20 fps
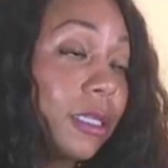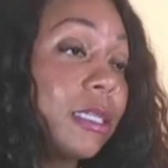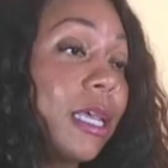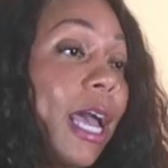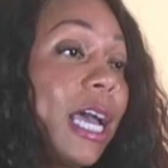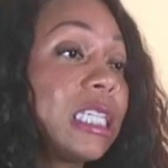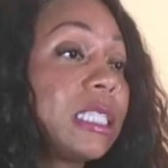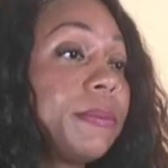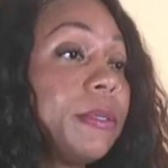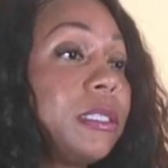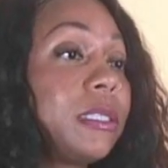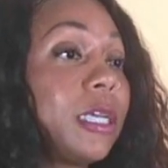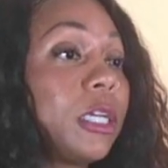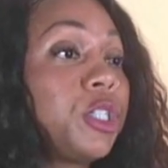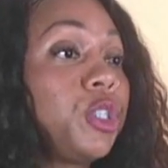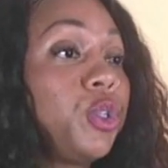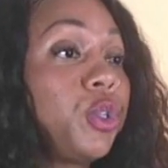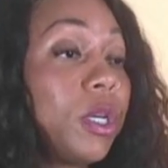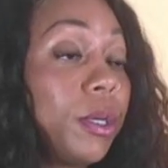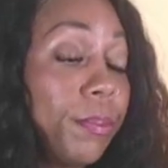attachments
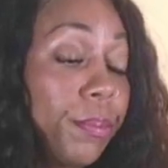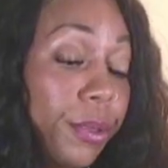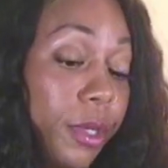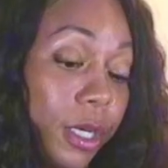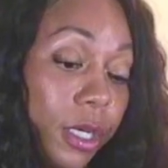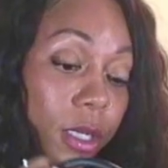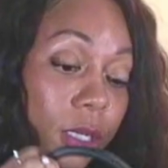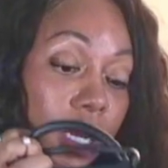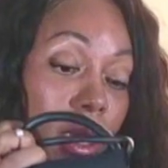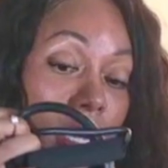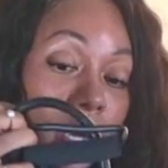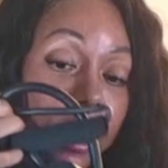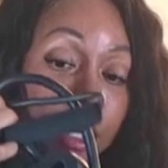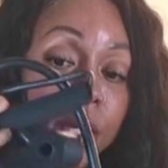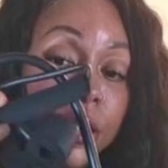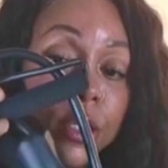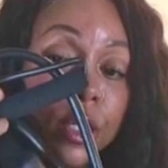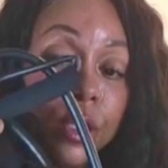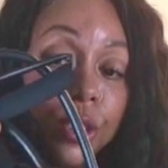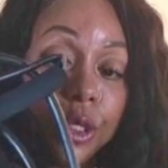that you can put
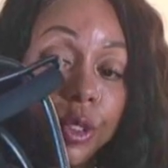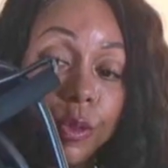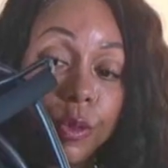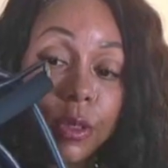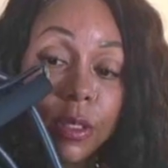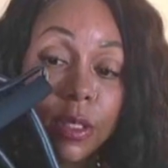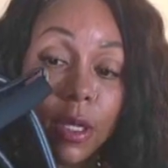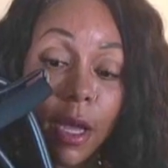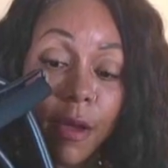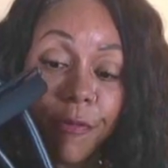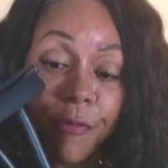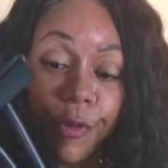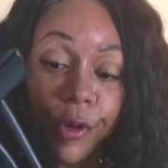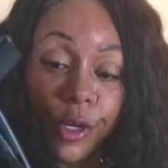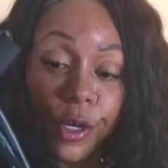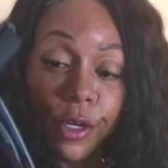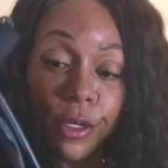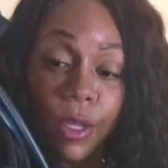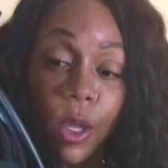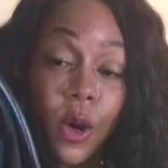to do stuff for
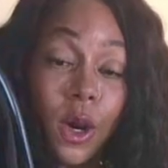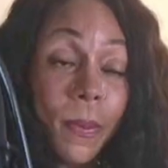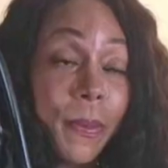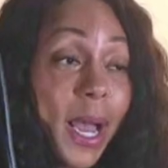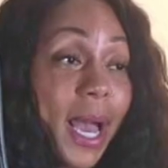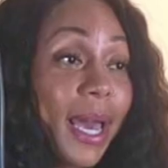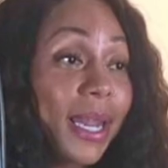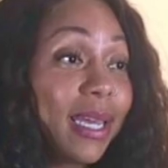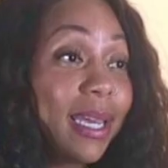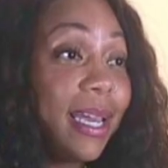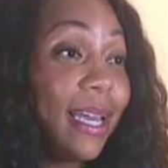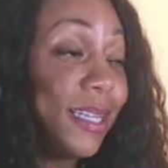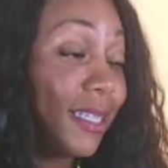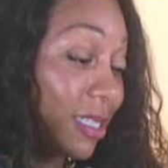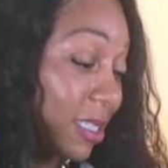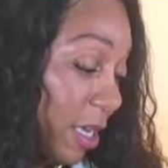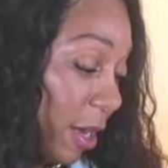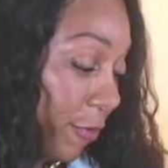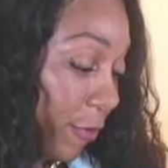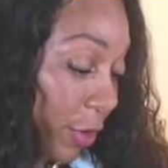your lower body
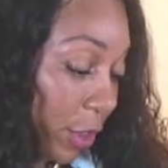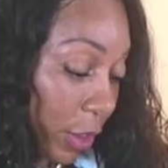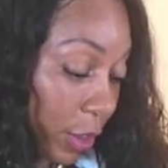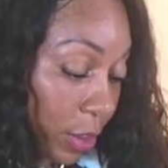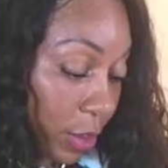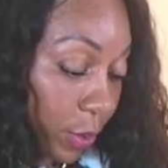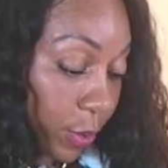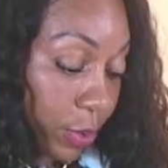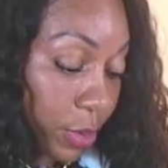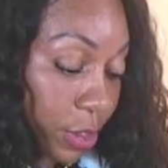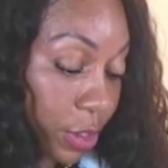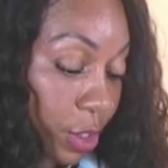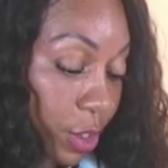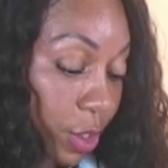and stuff for your glutes